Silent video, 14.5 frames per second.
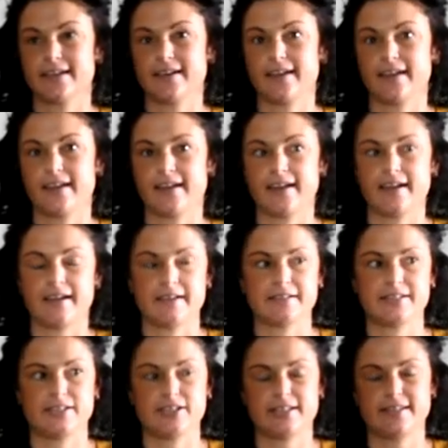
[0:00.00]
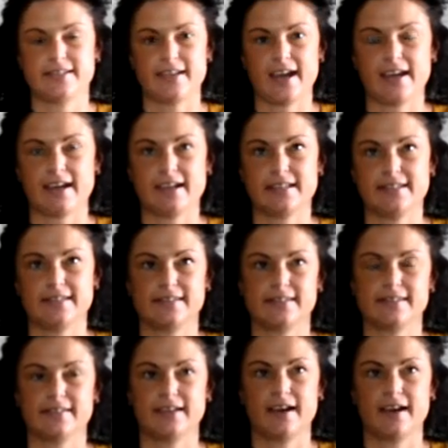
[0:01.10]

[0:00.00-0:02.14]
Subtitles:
and just, I guess,